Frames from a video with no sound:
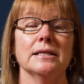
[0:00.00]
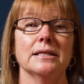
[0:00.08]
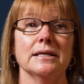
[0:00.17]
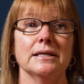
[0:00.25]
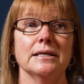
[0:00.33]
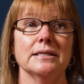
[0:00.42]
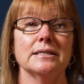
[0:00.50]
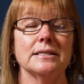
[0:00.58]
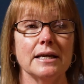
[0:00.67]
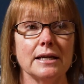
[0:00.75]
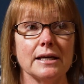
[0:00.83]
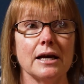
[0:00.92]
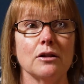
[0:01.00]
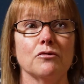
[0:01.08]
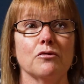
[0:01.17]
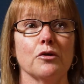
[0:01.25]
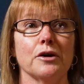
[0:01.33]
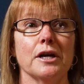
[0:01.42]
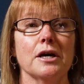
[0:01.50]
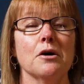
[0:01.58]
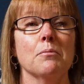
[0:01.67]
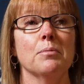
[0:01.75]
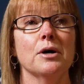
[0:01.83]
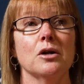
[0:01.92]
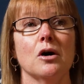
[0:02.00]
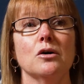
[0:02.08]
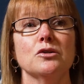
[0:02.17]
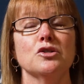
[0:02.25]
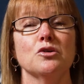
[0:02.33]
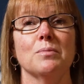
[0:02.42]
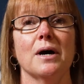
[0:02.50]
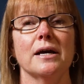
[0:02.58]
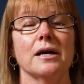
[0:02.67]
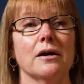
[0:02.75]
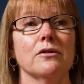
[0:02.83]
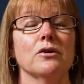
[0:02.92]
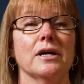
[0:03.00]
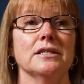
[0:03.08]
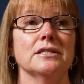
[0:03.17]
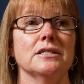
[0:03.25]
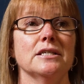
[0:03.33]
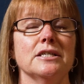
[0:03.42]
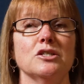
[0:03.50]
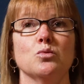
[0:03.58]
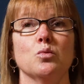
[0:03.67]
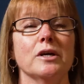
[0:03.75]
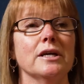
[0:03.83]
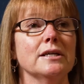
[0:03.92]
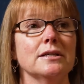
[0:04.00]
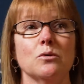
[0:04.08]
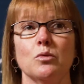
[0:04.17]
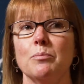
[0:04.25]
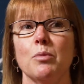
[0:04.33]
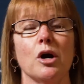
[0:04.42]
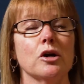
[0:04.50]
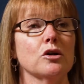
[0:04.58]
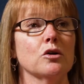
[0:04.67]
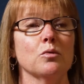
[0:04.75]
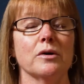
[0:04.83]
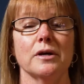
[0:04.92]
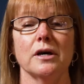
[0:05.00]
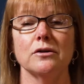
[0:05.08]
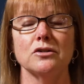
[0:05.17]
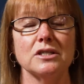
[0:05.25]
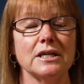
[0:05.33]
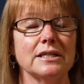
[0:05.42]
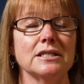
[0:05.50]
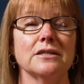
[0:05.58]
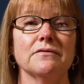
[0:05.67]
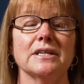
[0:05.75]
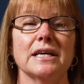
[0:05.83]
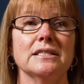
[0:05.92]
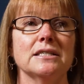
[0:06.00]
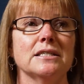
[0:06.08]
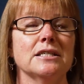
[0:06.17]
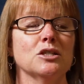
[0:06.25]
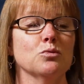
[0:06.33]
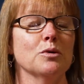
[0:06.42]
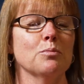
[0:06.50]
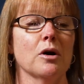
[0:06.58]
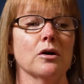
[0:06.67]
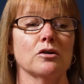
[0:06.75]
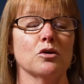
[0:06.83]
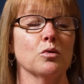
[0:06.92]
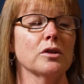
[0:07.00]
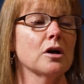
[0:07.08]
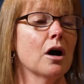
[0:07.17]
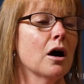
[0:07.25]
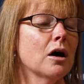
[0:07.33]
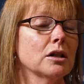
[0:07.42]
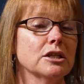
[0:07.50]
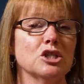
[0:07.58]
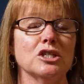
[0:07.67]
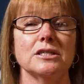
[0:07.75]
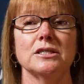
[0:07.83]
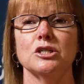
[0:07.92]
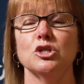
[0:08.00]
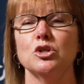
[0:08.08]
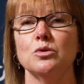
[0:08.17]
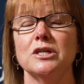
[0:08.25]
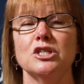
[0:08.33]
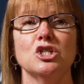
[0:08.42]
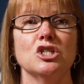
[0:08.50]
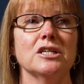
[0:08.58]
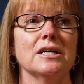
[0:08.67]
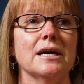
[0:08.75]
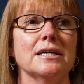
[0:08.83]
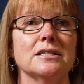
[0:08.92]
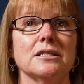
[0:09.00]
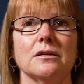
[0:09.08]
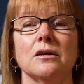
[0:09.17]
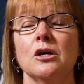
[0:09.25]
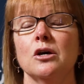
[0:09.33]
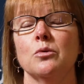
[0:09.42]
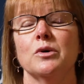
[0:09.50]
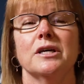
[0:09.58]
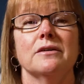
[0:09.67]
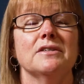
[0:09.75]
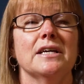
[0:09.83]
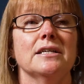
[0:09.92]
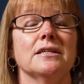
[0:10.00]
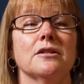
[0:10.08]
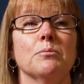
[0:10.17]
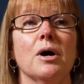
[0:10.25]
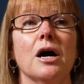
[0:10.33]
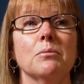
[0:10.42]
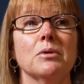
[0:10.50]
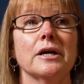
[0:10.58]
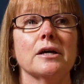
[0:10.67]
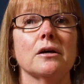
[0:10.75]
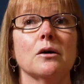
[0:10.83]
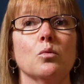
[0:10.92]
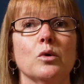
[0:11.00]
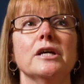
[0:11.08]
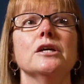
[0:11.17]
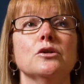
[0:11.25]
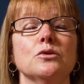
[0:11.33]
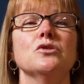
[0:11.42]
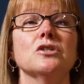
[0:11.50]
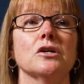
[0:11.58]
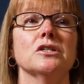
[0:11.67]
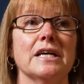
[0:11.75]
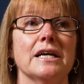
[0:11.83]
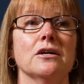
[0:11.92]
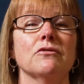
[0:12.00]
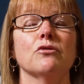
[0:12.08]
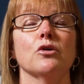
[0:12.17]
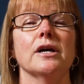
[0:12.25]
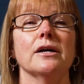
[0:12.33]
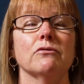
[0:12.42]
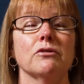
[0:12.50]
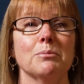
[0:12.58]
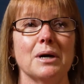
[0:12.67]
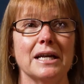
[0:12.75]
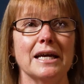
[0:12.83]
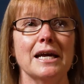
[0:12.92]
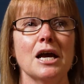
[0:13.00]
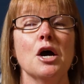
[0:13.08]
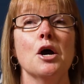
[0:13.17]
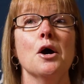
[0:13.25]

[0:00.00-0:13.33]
the state of California, but also by other entities. We, we partner with other scientific entities, we partner with colleges and U S G S, and we give data to the public. We use our data for everybody.